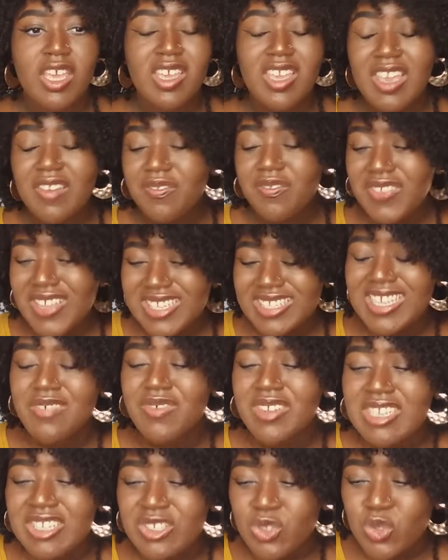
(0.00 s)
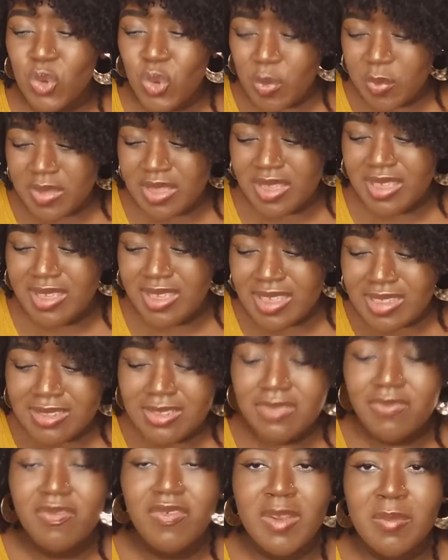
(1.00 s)
if they even saw me
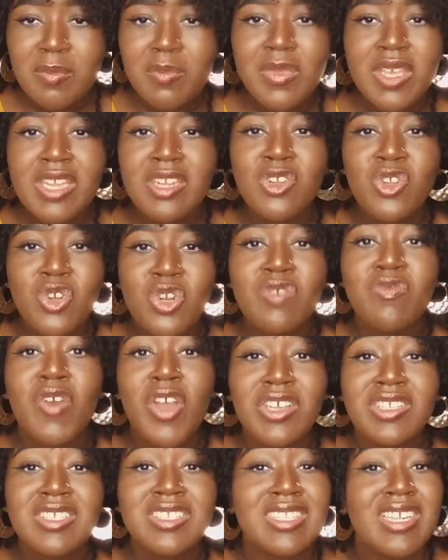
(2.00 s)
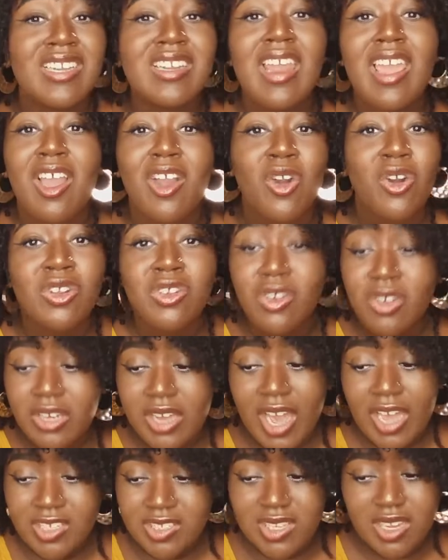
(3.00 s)
in university,
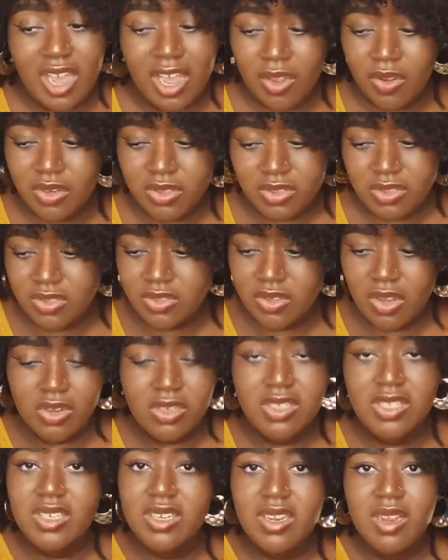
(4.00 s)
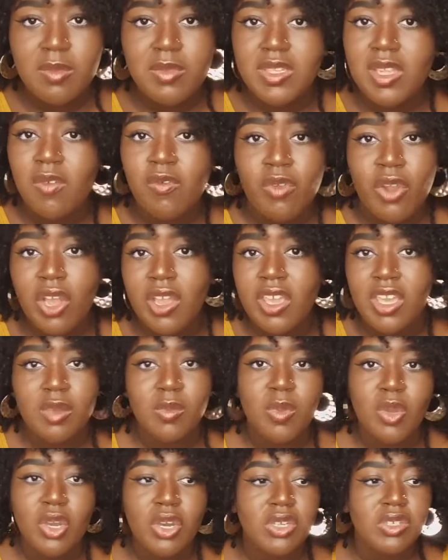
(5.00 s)
I consider themselves lucky
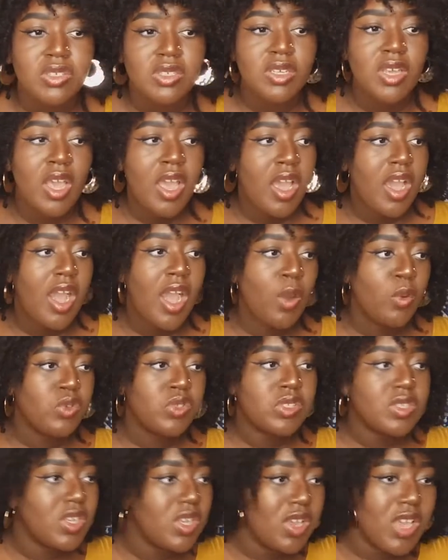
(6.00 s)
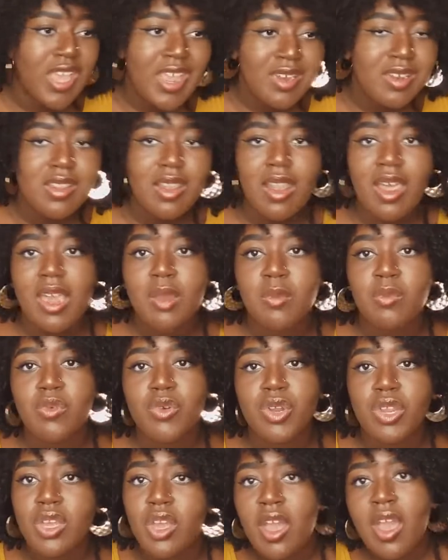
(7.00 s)
because I was in the
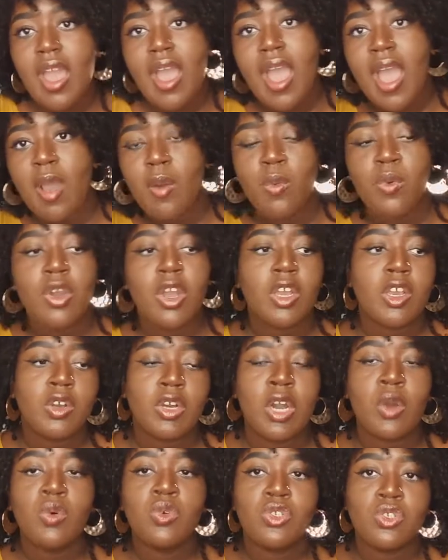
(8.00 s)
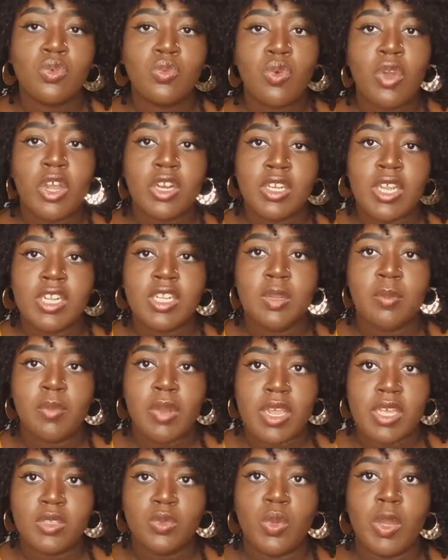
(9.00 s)
library at work. I also worked at the
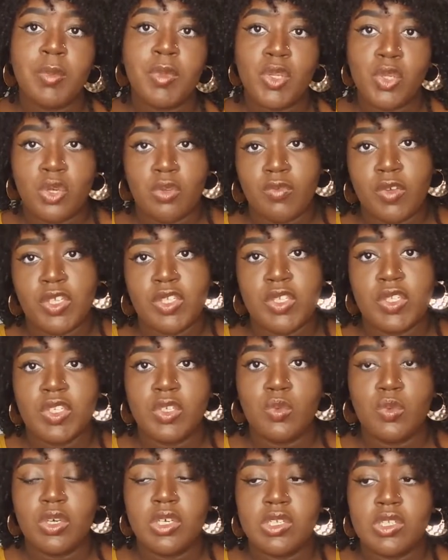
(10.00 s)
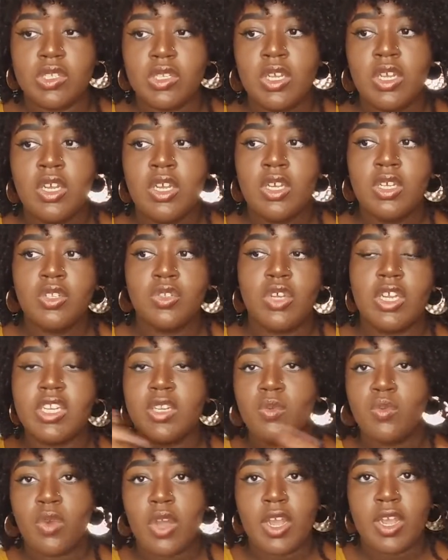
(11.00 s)
place where my university was. So I
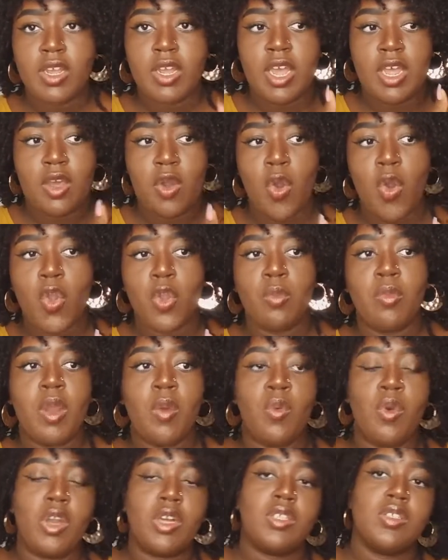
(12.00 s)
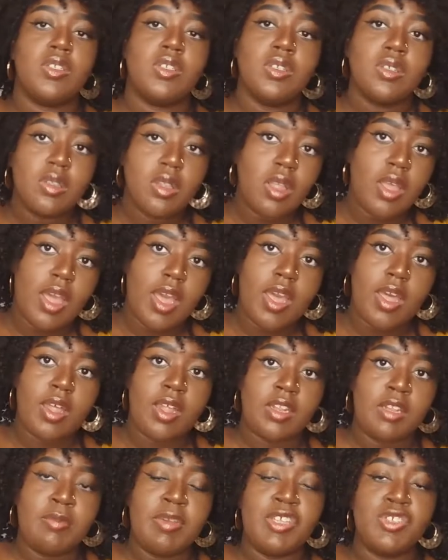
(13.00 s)
didn't work at home, I worked
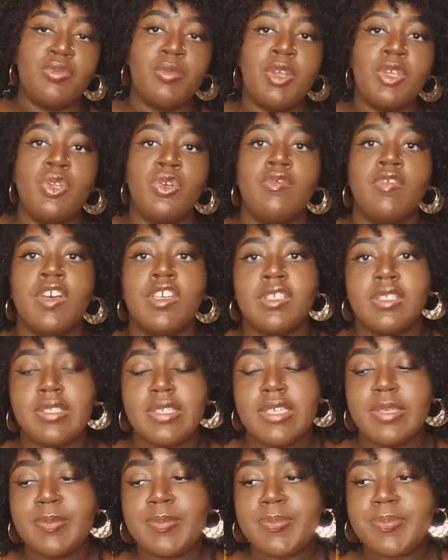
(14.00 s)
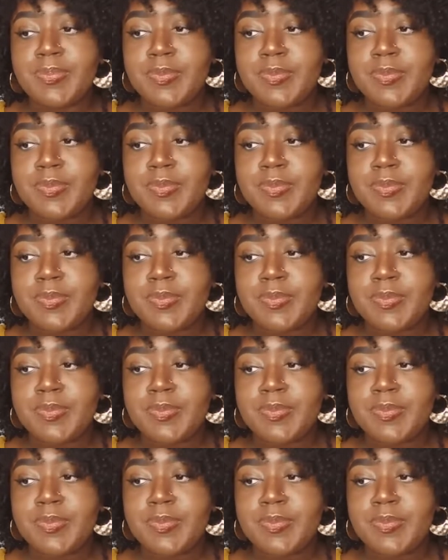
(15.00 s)
at the place of my university.